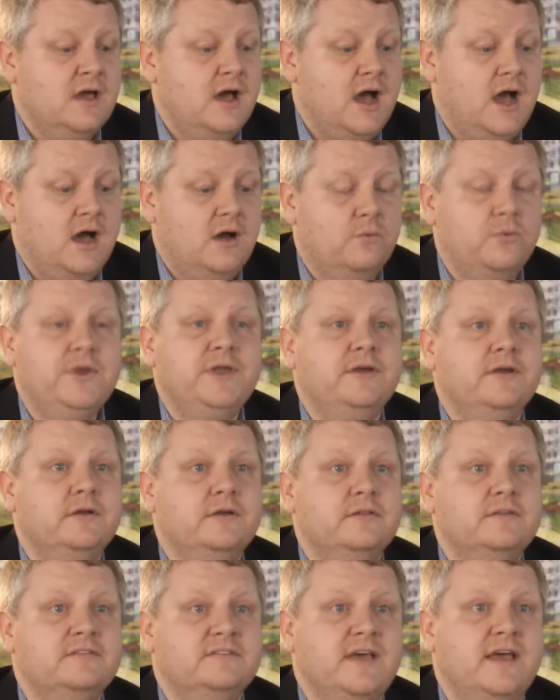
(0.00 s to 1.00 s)
Uh, we are
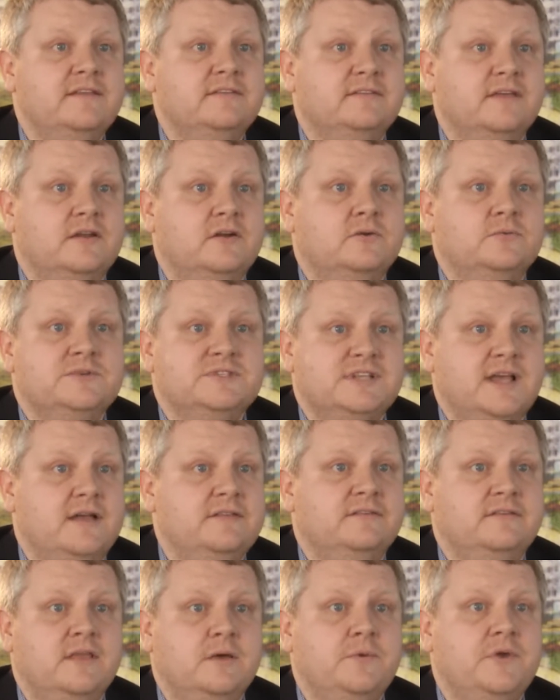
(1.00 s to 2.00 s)
the science center in
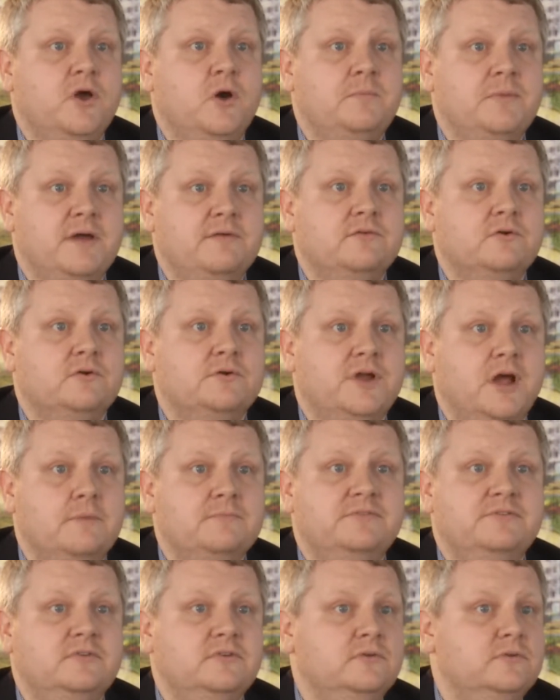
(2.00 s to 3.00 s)
Wisconsin that we hope everyone
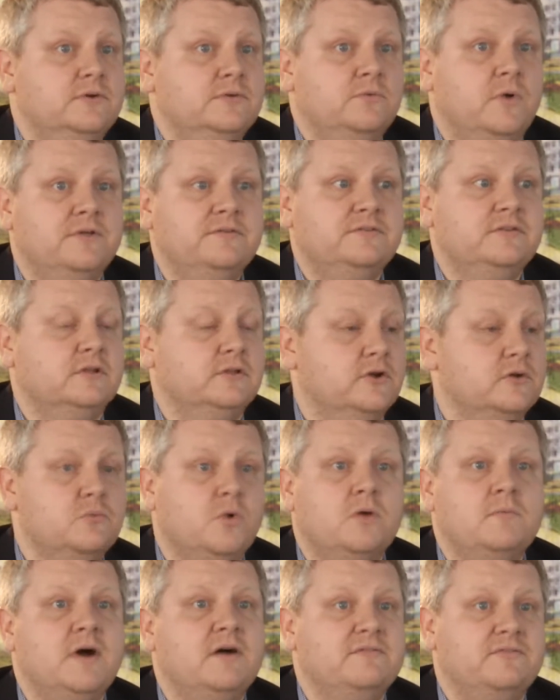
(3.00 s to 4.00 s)
comes to and wants to learn
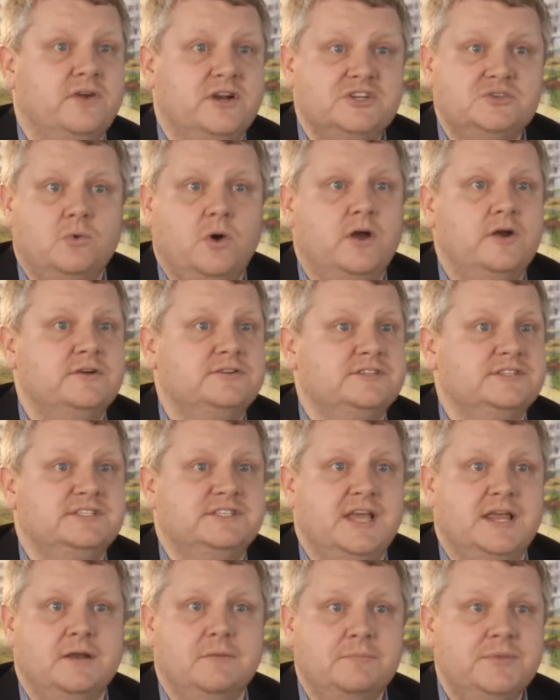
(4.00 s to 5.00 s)
more about freshwater
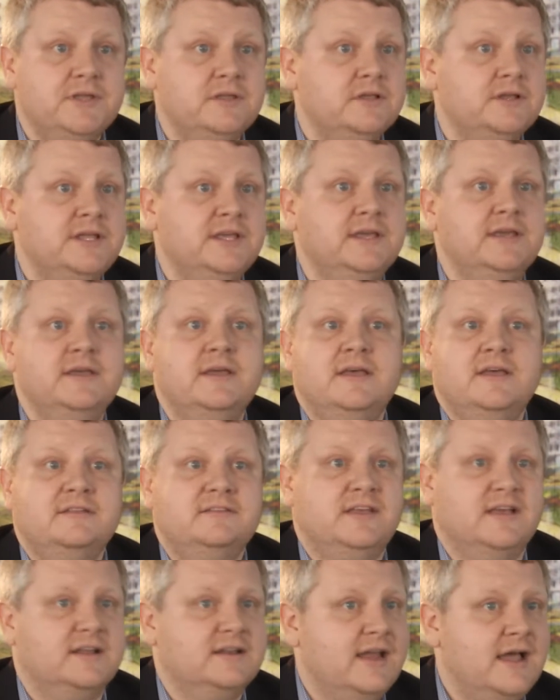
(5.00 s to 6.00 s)
sustainability,
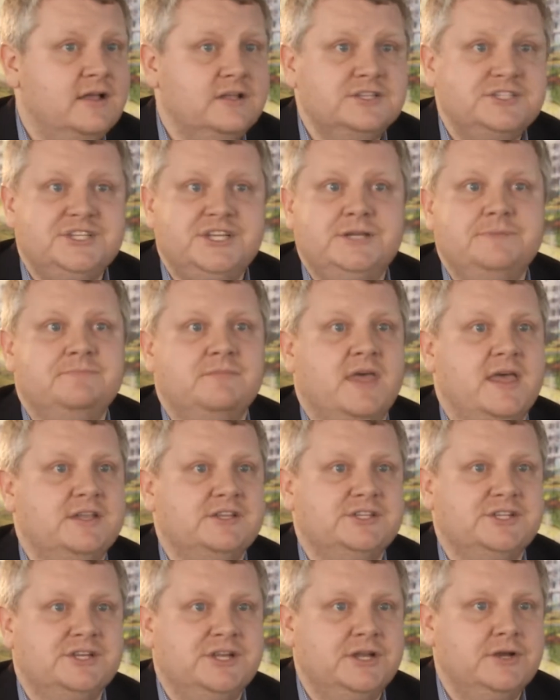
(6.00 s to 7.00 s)
technology,
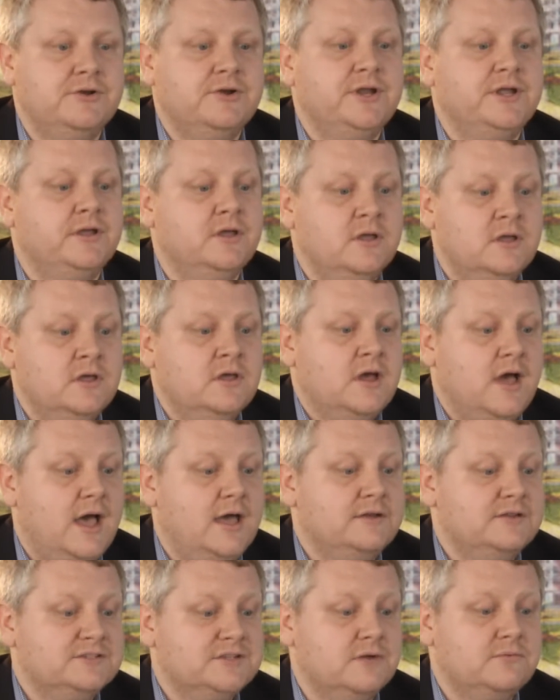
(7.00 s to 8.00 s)
engineering. Uh,
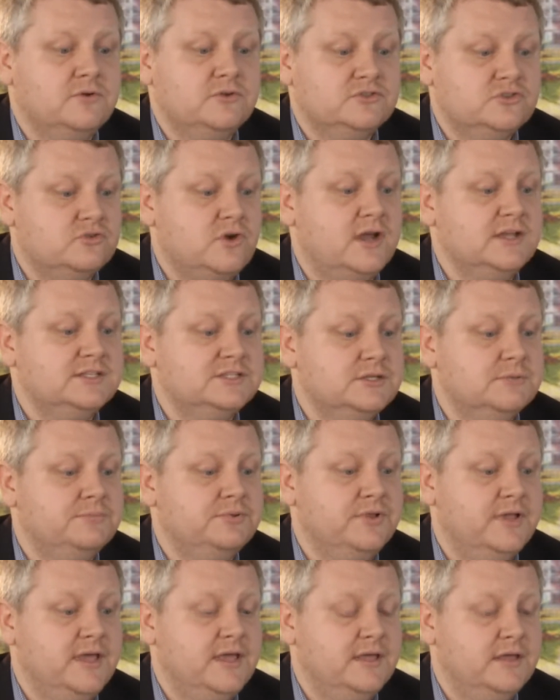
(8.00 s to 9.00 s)
Discovery World tries to
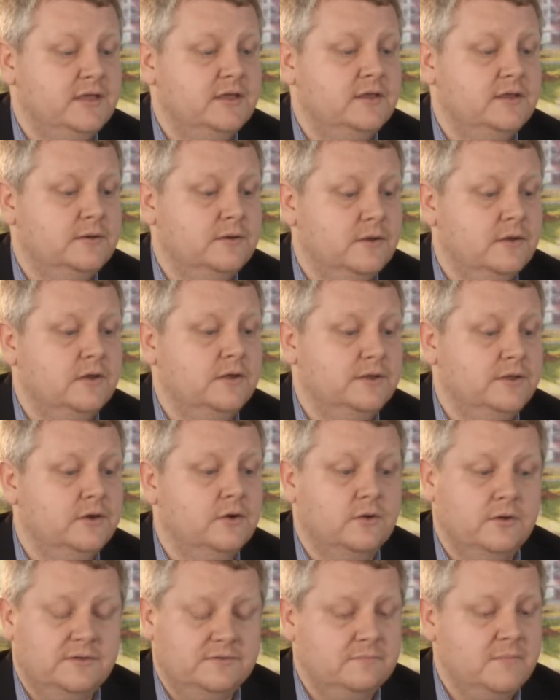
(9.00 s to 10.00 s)
play in uh, you
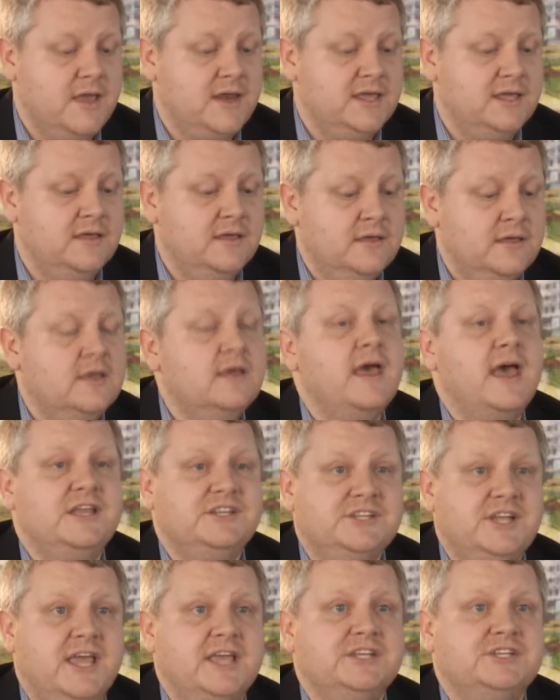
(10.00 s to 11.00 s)
know, as many
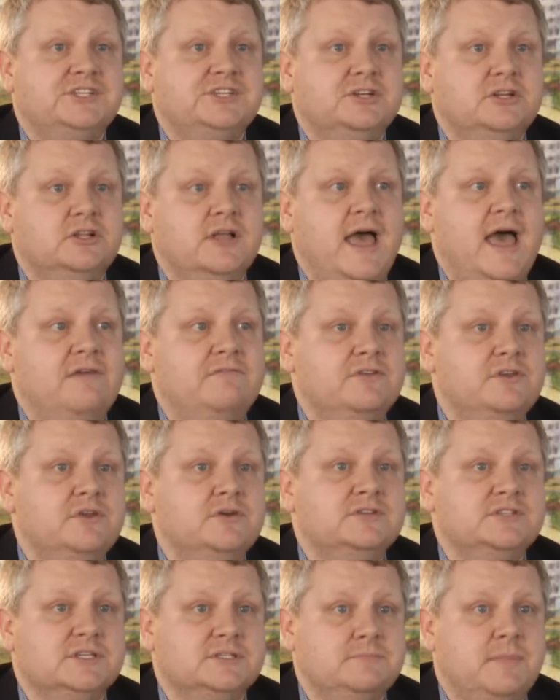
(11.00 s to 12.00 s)
educational
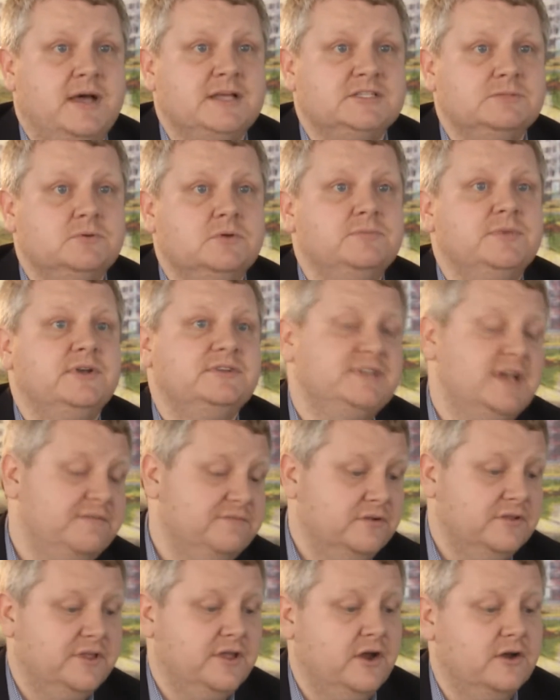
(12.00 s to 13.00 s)
avenues as possible, but
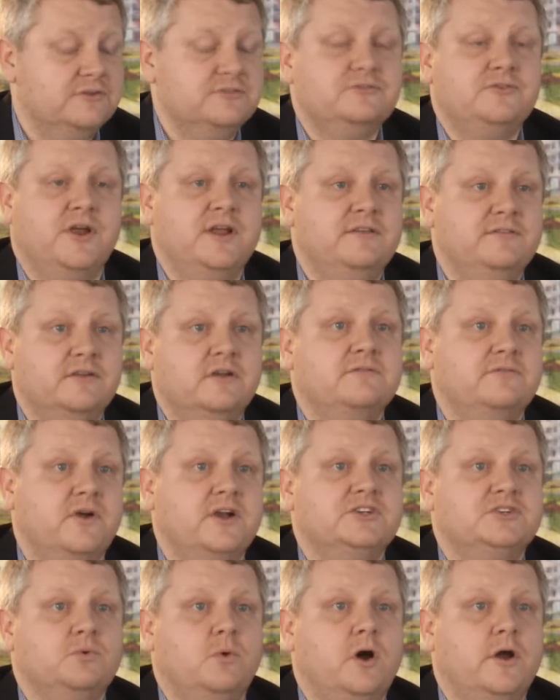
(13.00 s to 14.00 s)
definitely our strengths are
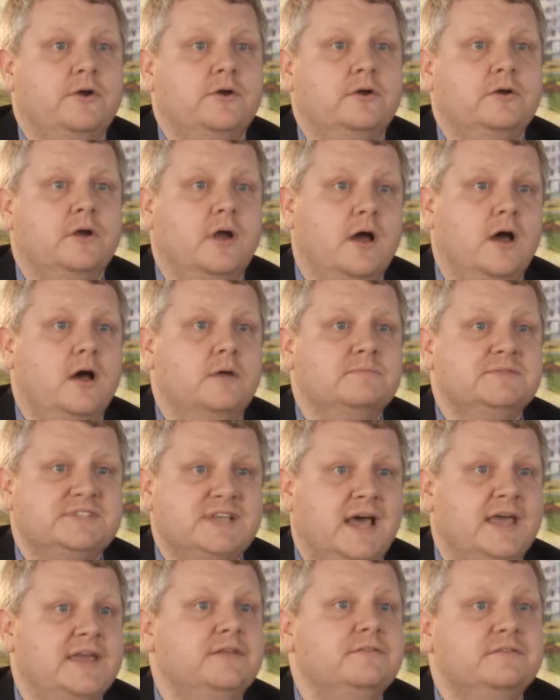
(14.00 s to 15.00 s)
freshwater um,
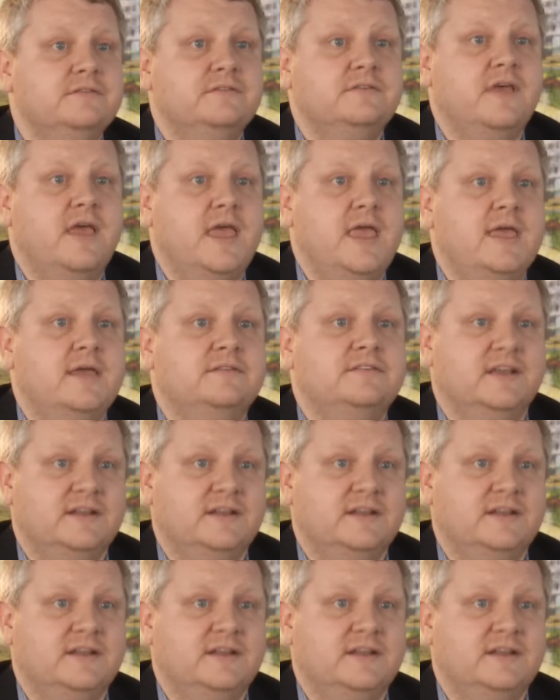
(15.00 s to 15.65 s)
science and